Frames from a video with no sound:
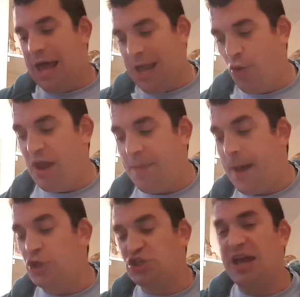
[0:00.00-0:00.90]
In your next
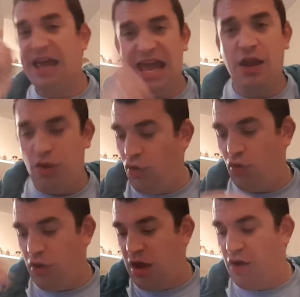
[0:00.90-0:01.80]
match,
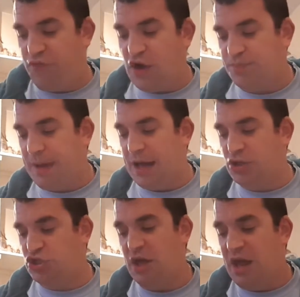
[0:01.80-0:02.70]
in a fresh
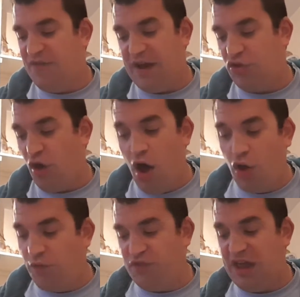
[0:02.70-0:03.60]
match, in fact,
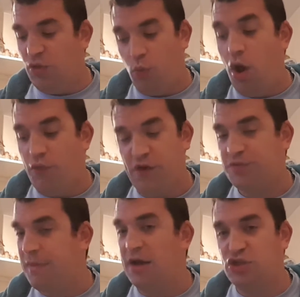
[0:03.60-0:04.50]
all of these were
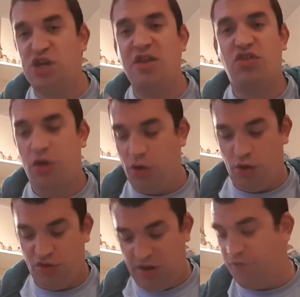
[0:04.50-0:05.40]
fresh matches,
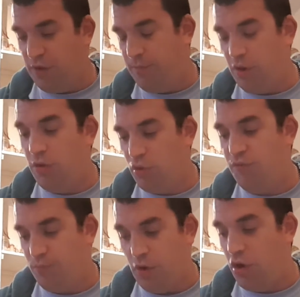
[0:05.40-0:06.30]
except for the
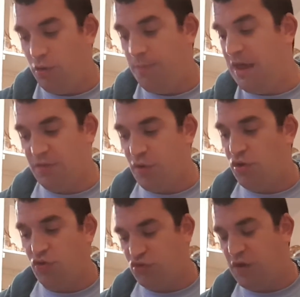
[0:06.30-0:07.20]
Miz
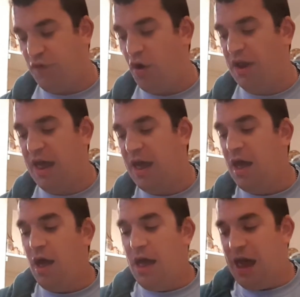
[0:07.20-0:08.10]
versus Jeff Hardy.
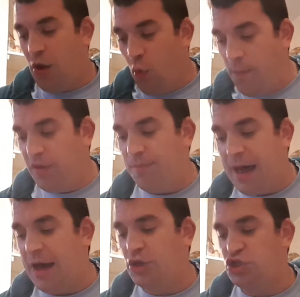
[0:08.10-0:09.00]
In a women's
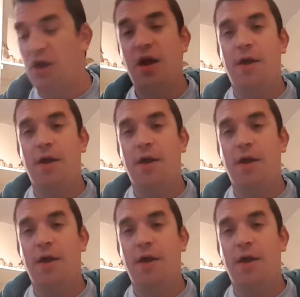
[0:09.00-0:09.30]
match,